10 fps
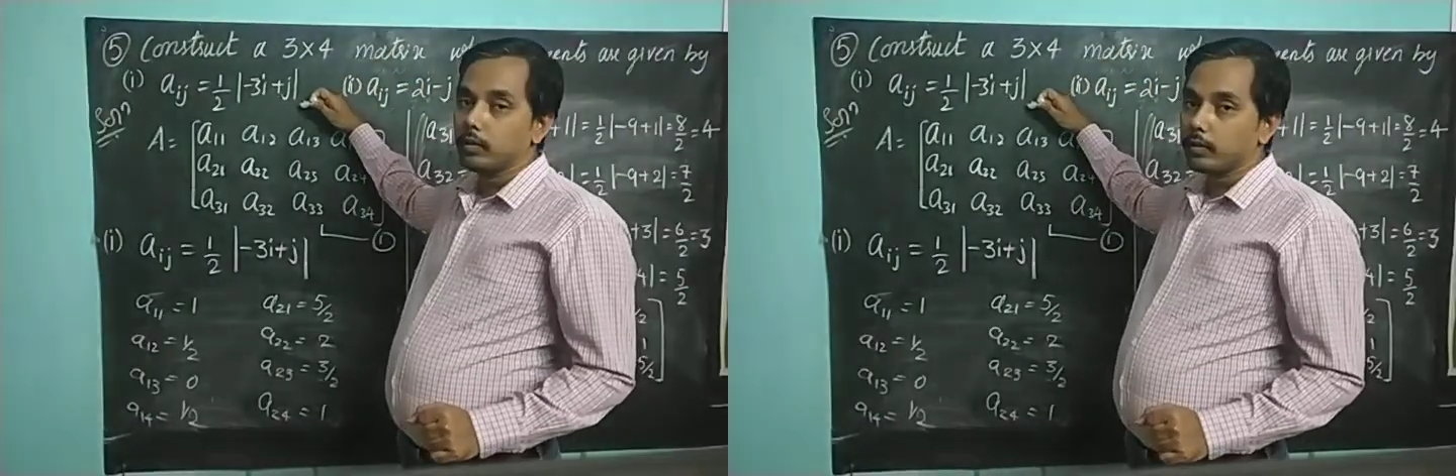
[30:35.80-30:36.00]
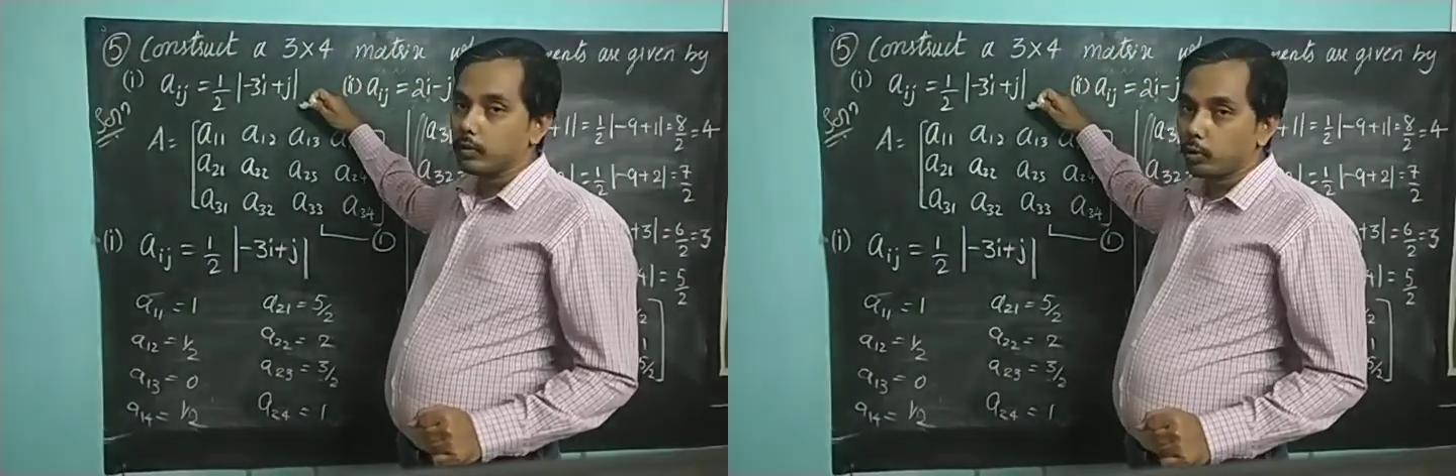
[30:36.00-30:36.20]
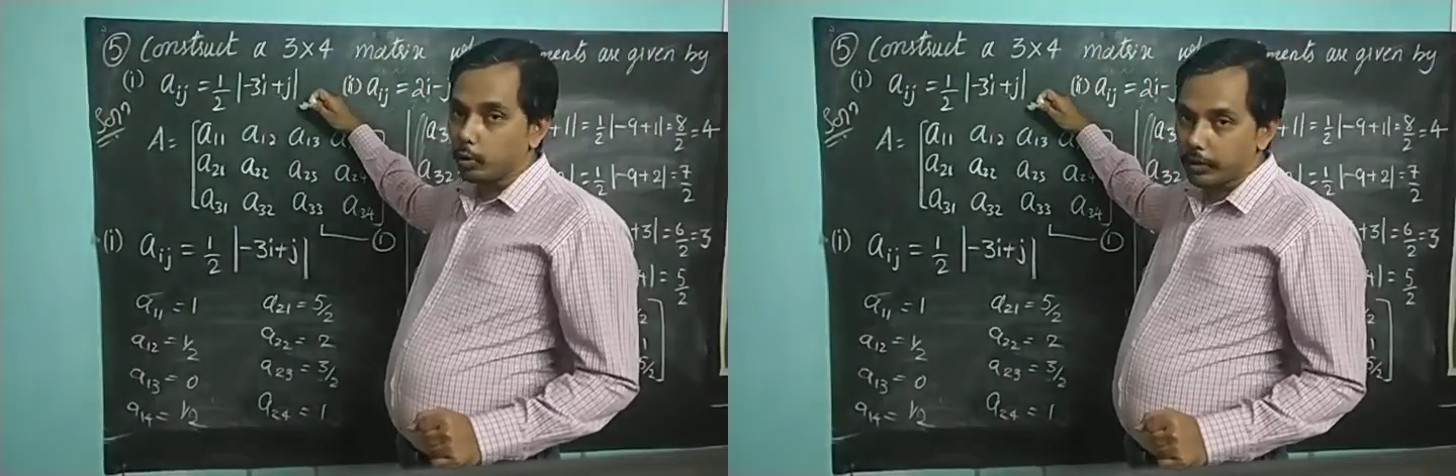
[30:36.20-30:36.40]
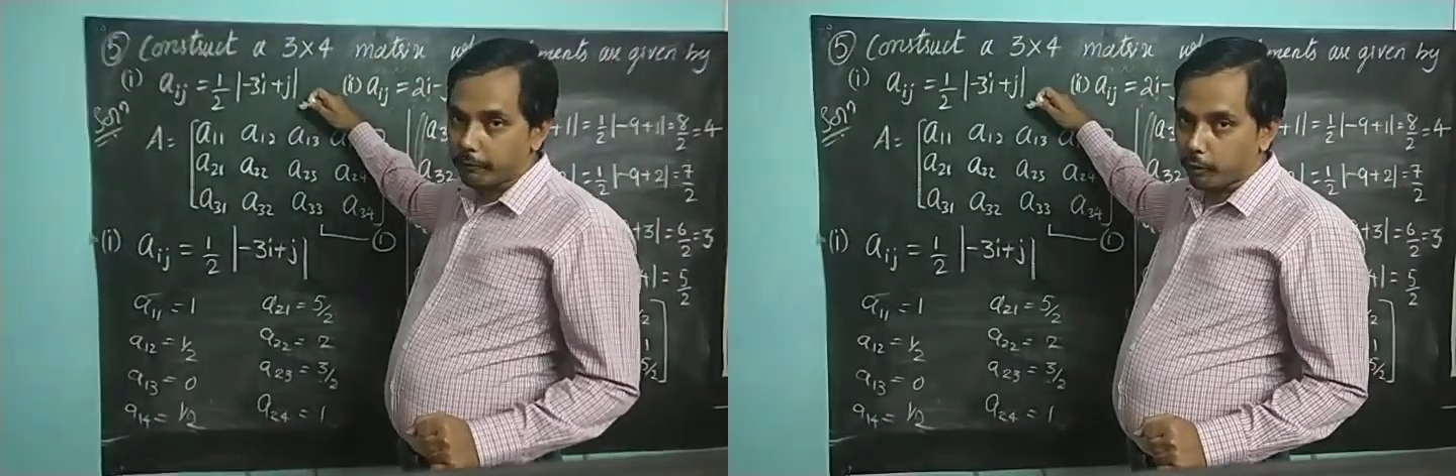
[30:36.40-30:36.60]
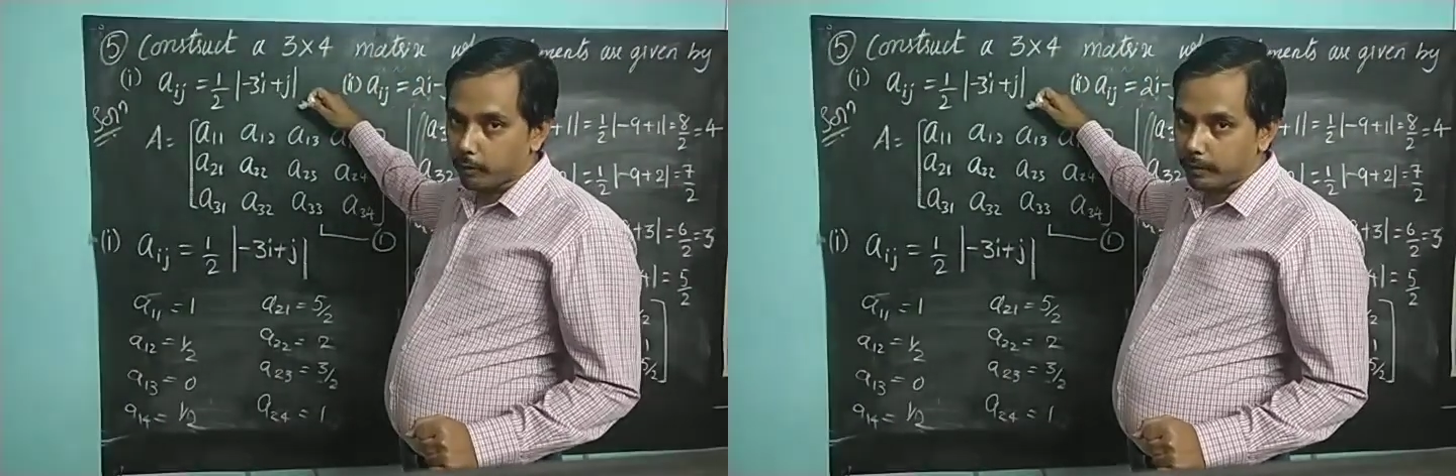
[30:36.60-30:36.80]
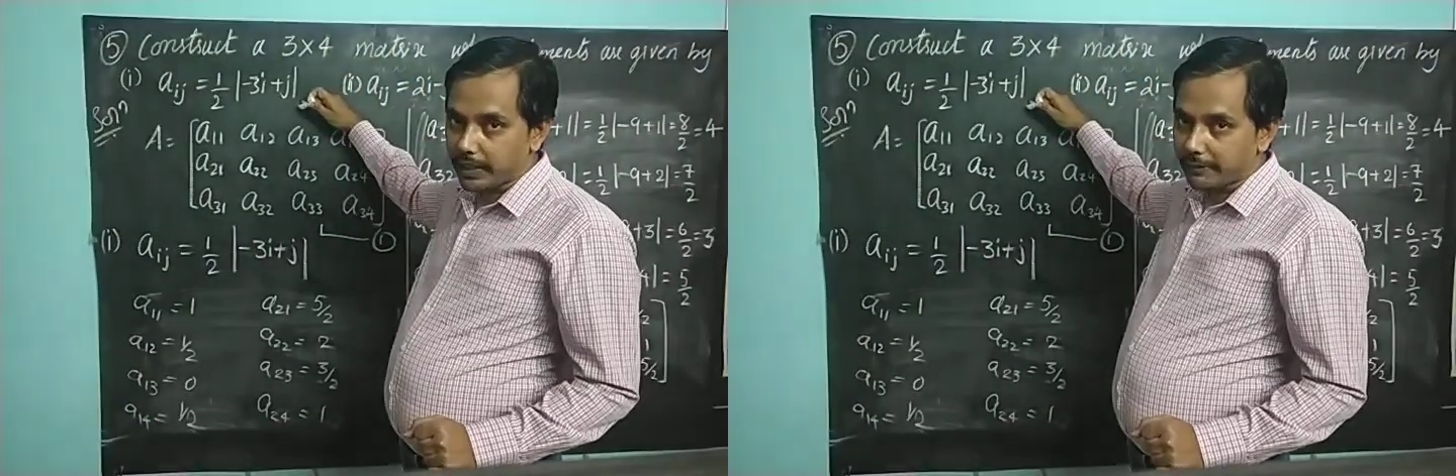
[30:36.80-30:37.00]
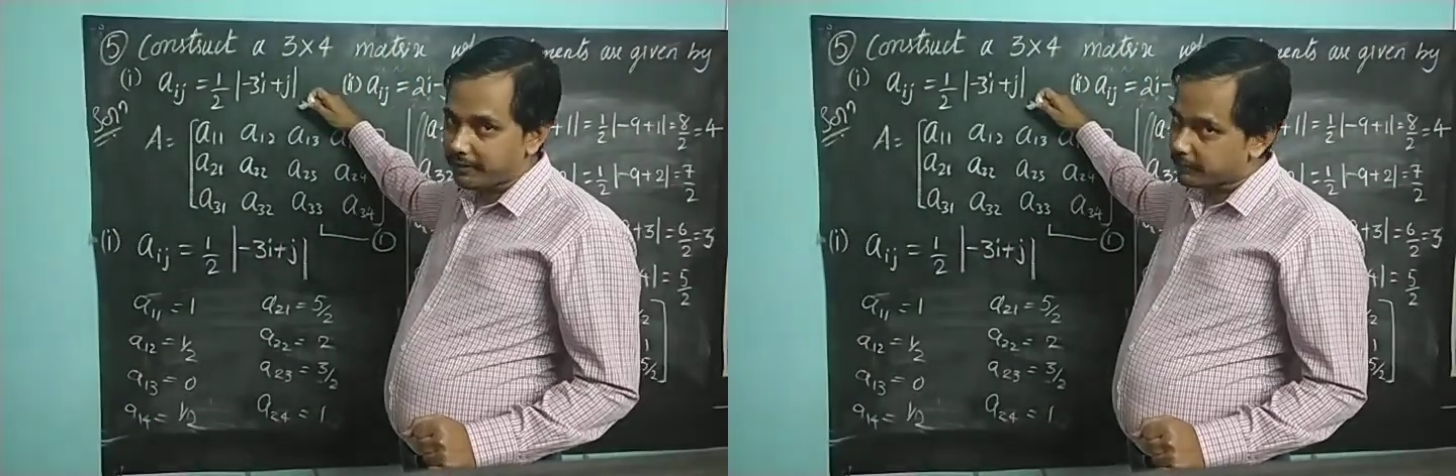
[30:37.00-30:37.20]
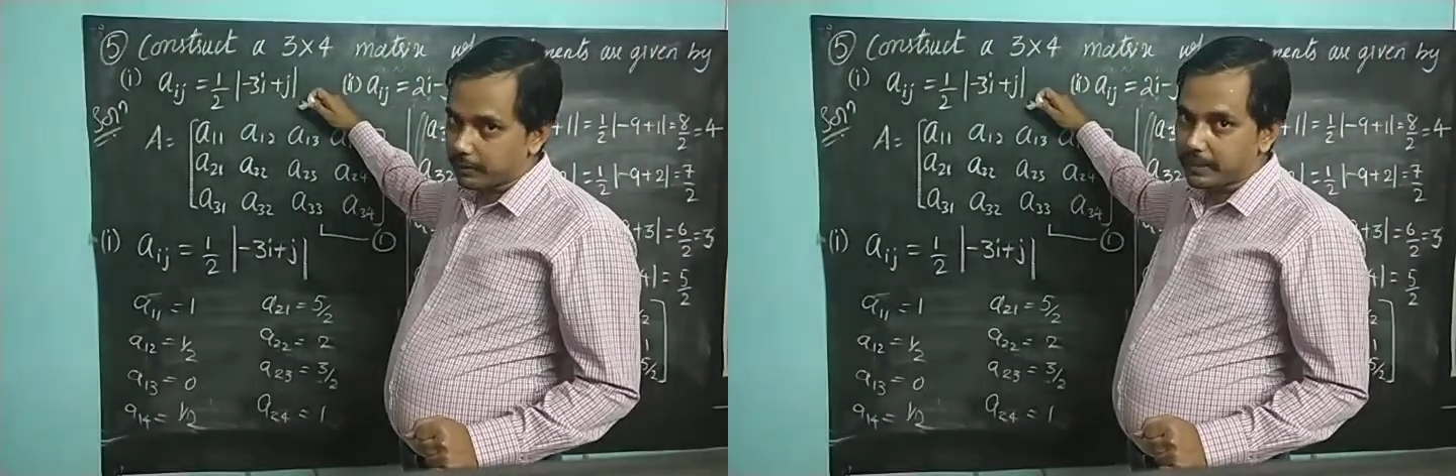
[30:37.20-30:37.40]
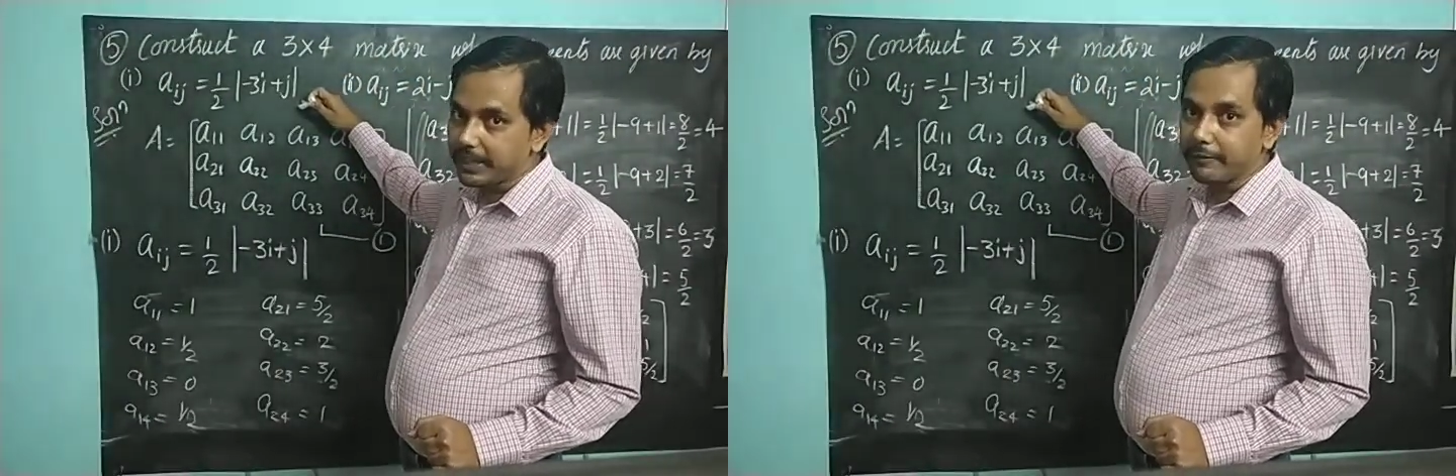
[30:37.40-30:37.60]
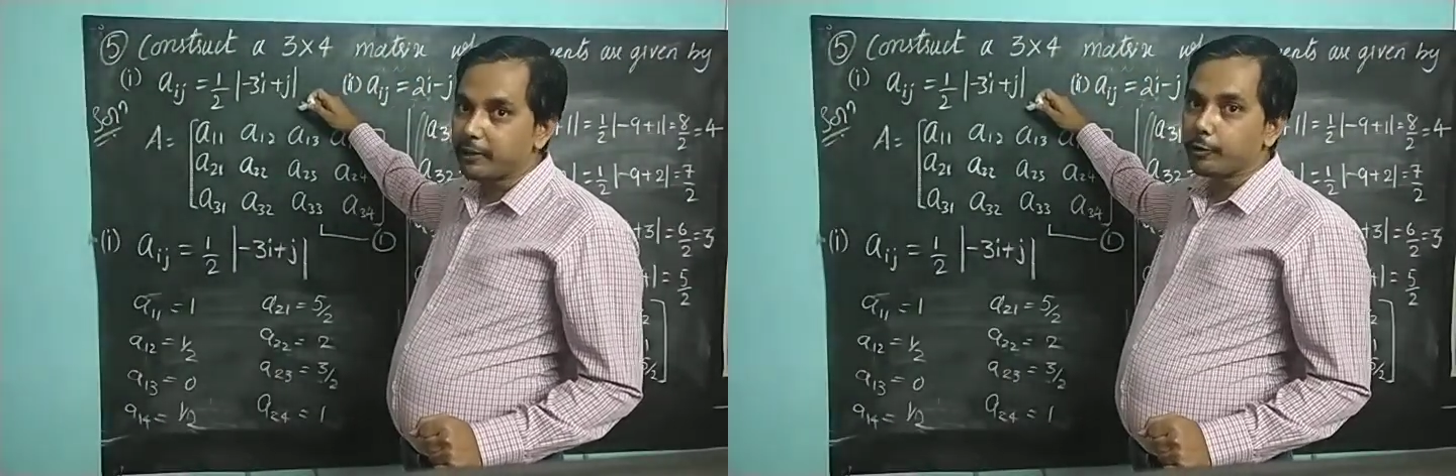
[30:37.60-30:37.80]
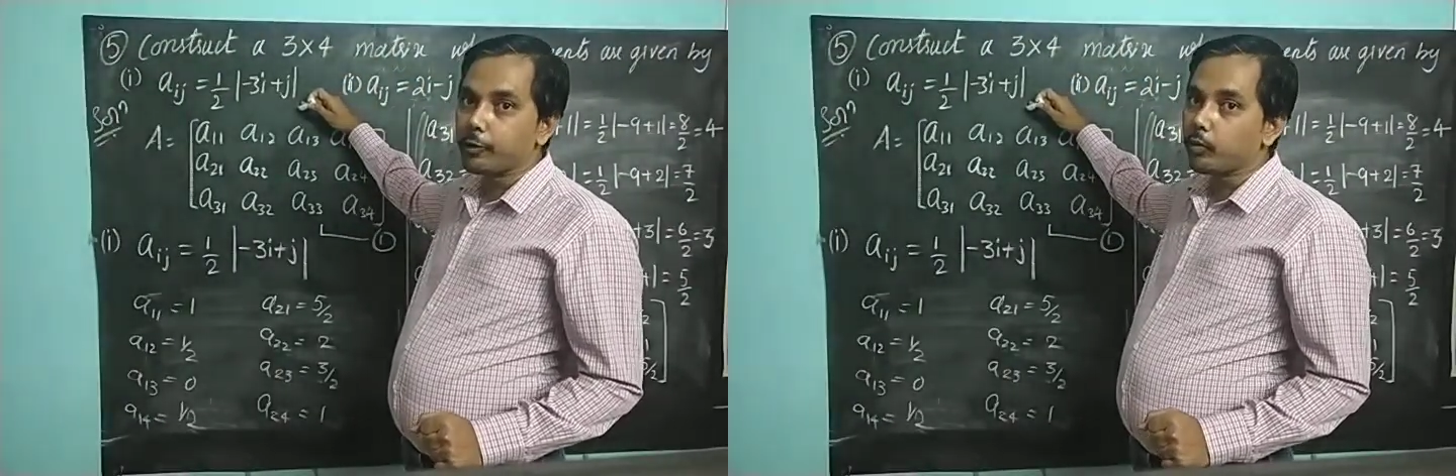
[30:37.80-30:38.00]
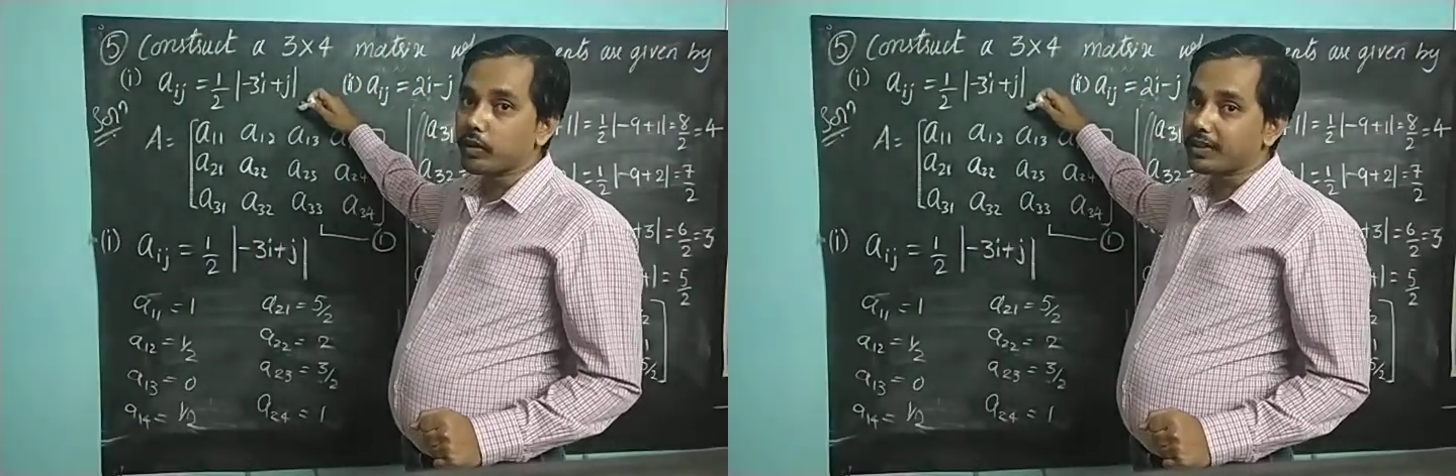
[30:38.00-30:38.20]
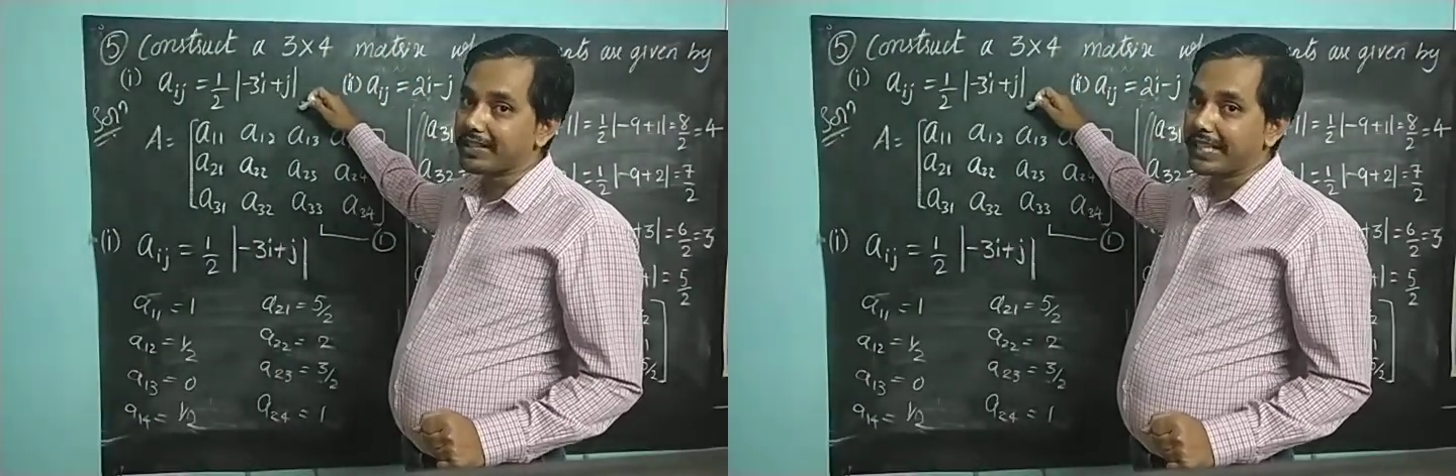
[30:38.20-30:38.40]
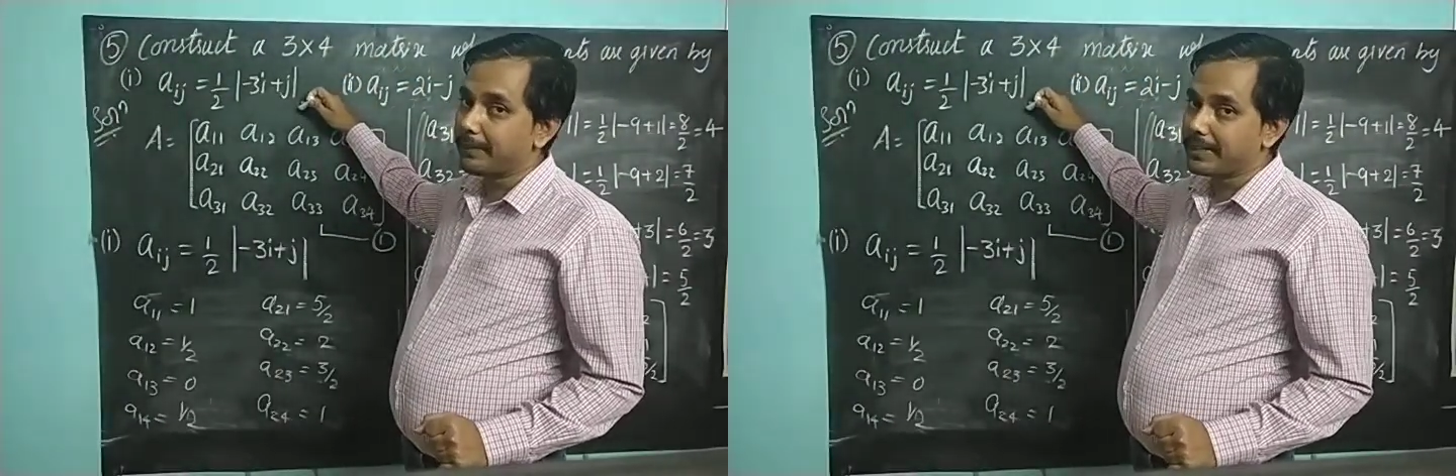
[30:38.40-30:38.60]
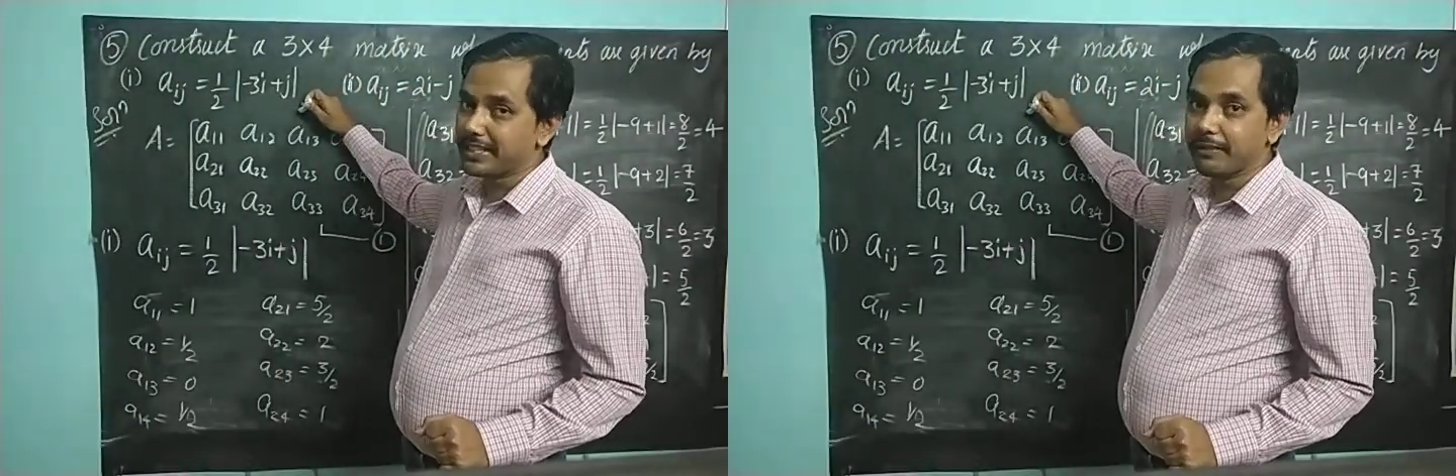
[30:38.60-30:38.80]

know the formulae which will be given to you. What are the elements in the